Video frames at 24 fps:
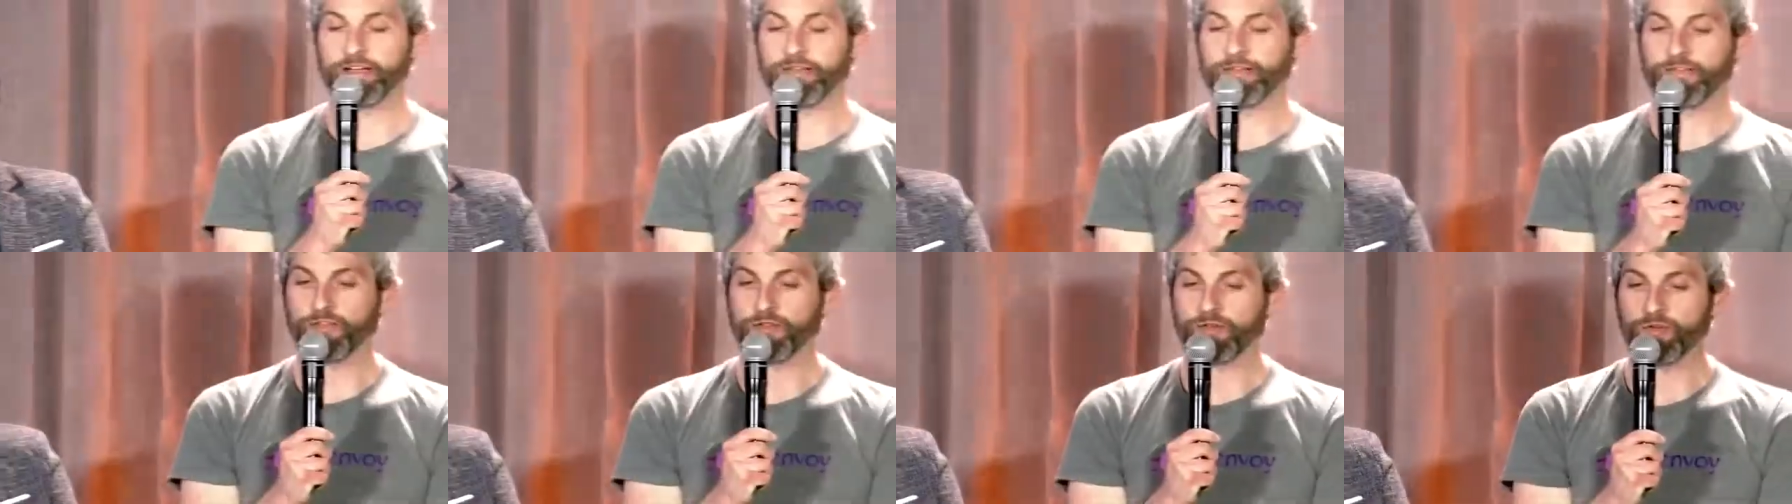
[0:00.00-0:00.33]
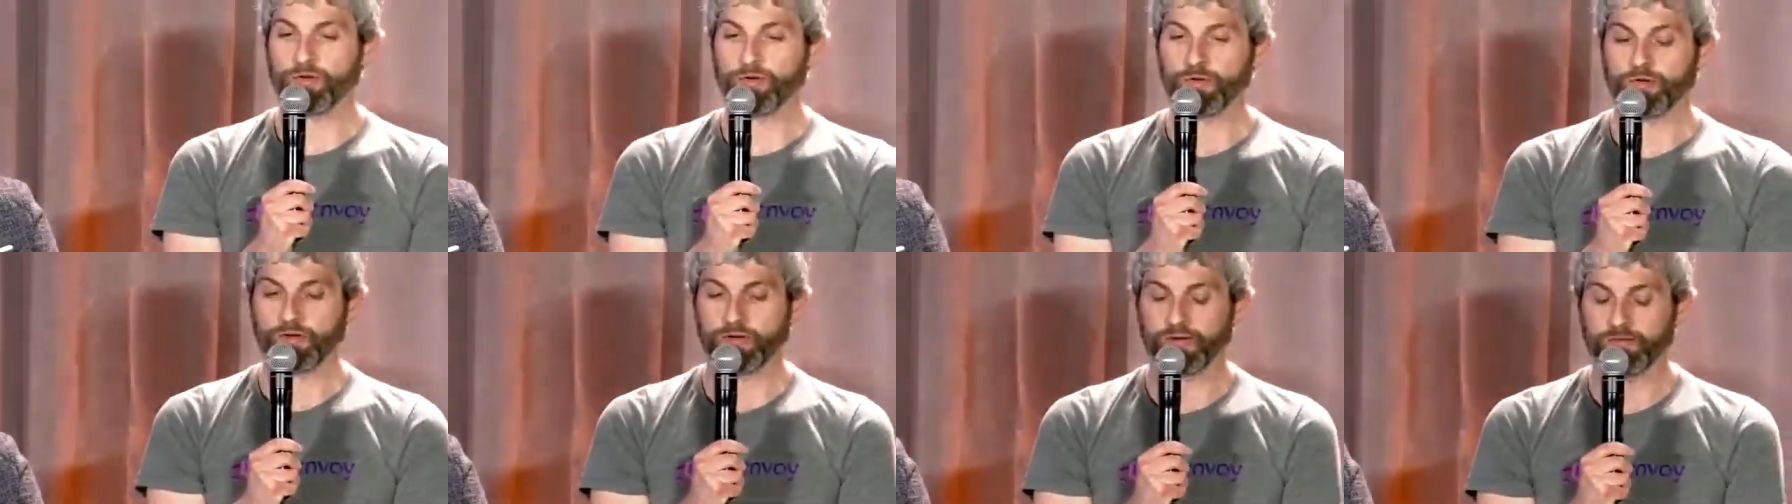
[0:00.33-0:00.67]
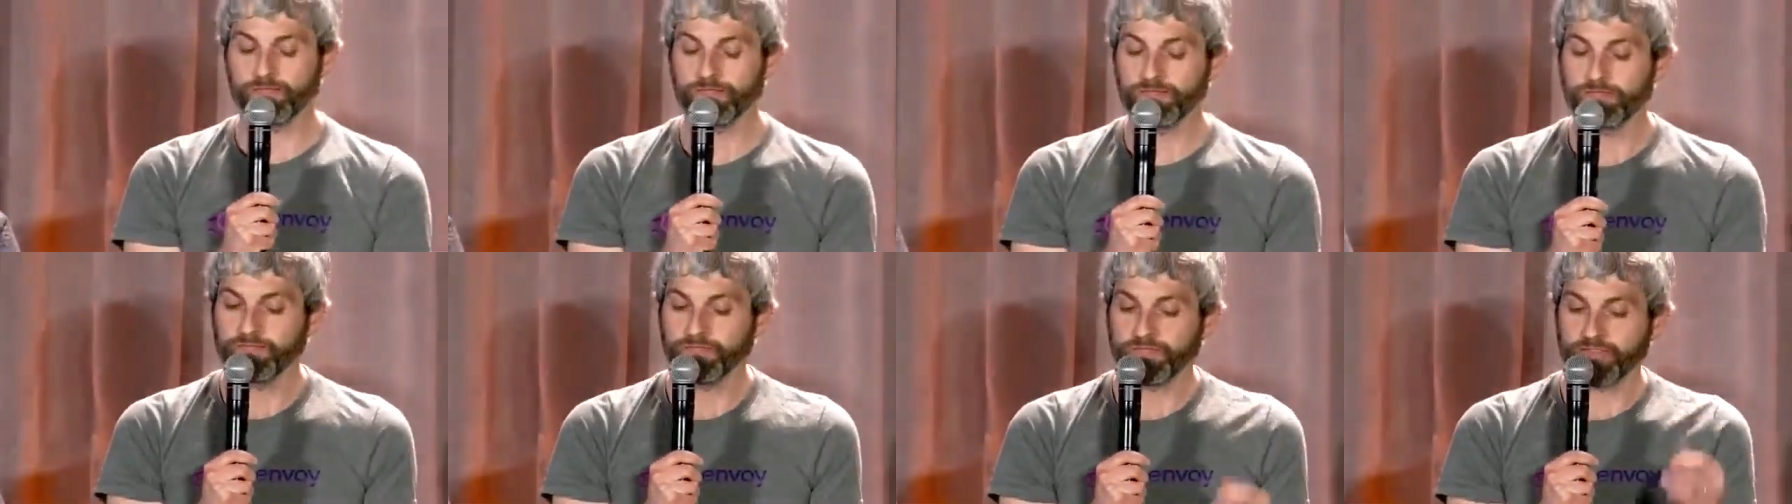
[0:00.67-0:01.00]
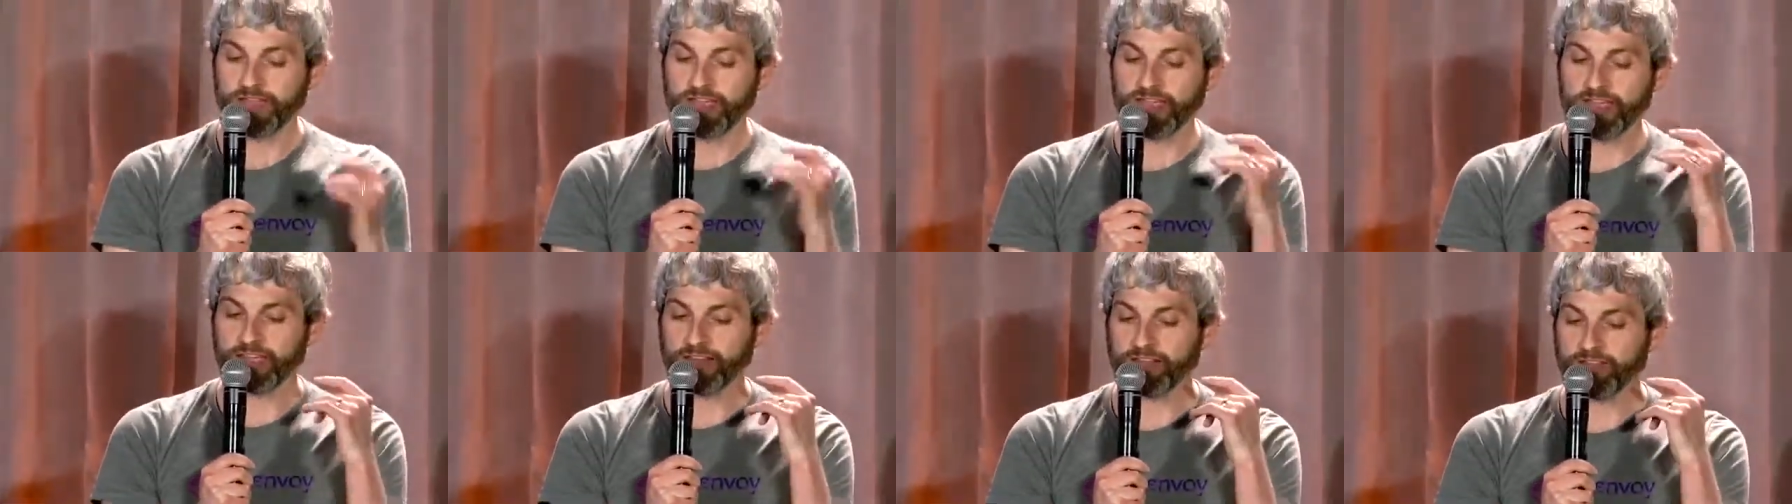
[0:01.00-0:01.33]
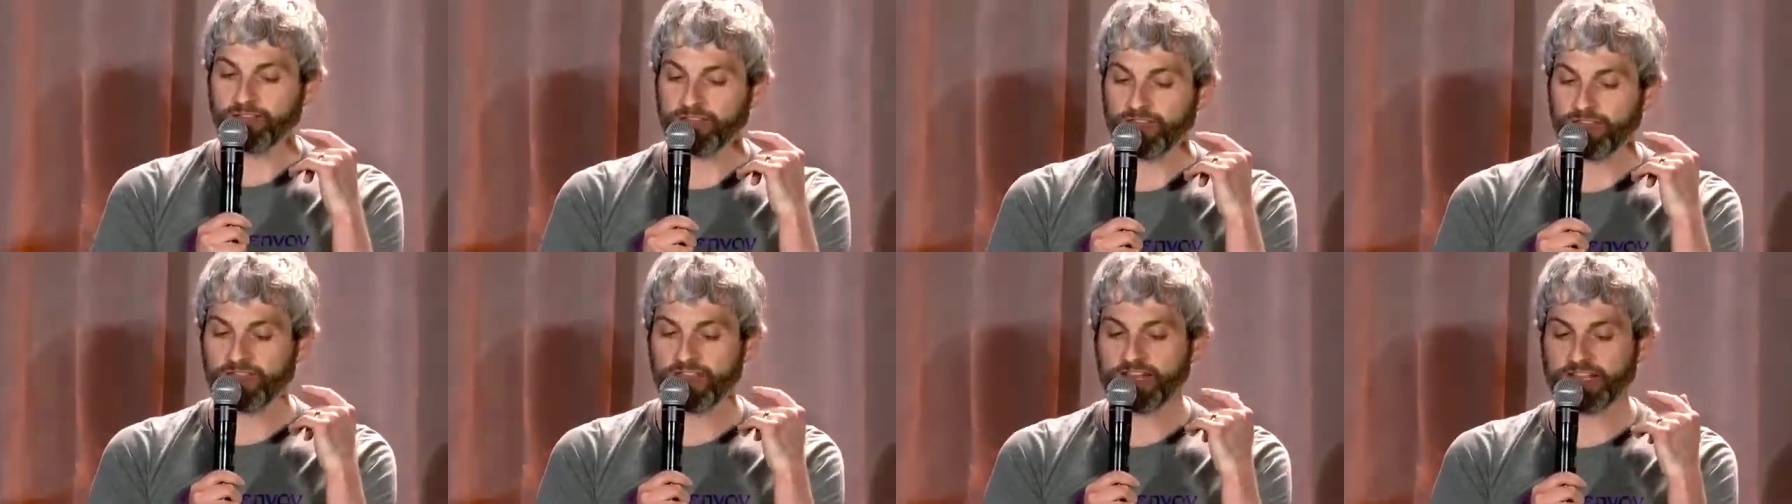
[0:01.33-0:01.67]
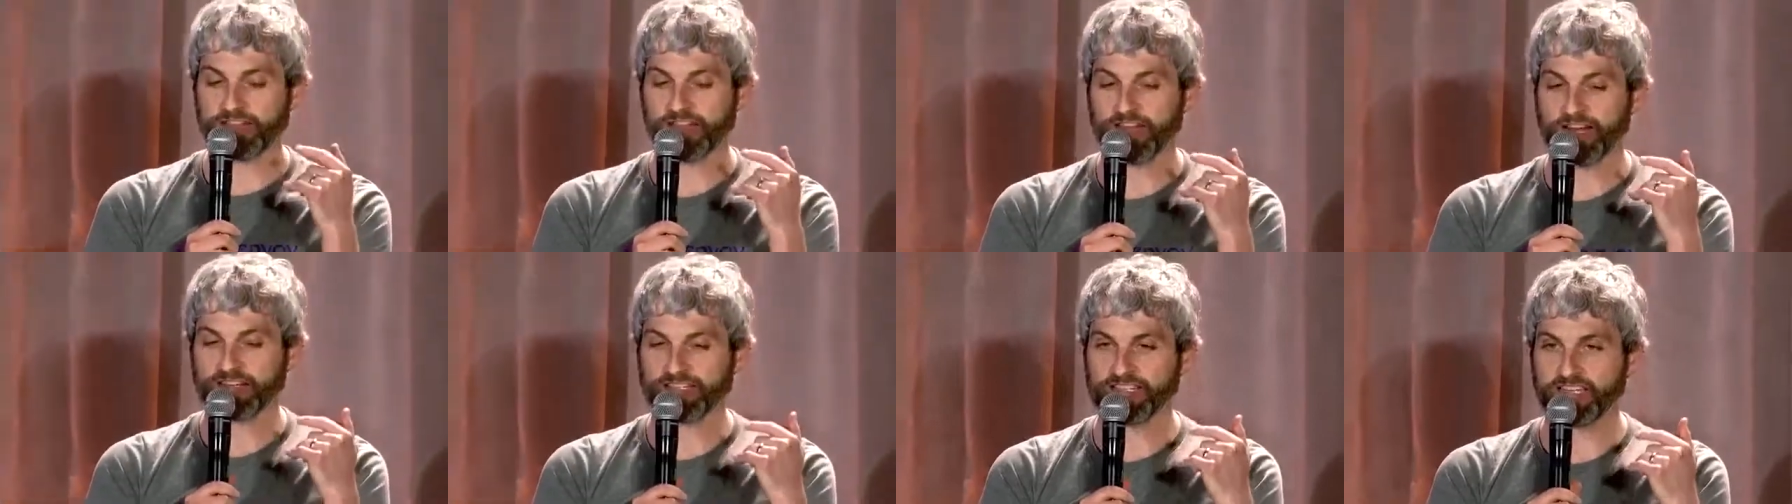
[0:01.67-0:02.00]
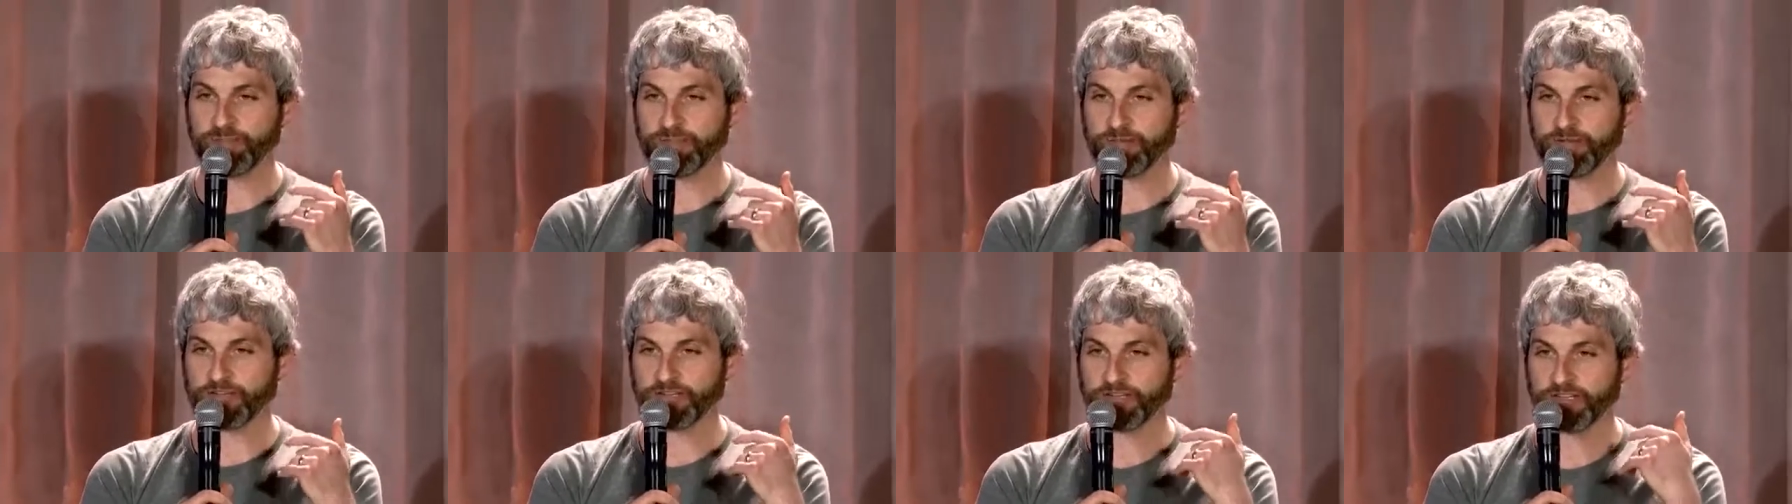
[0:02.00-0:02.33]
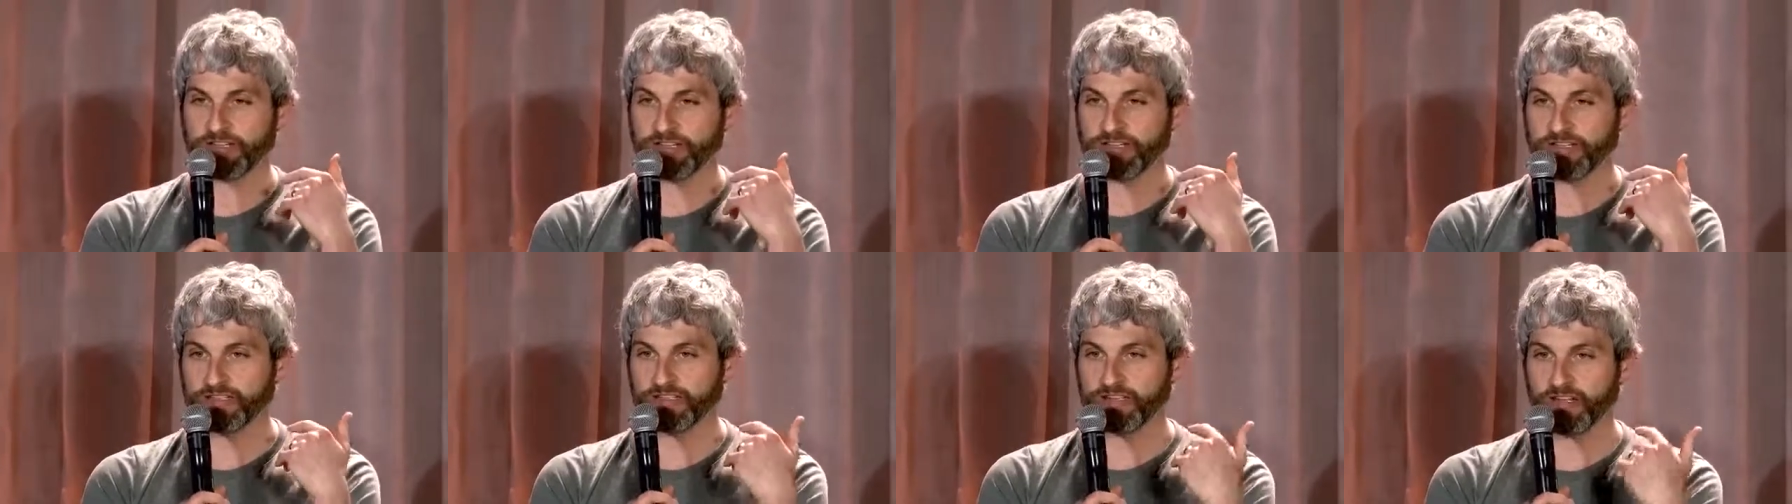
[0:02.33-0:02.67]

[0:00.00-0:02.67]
view, and the thing that I typically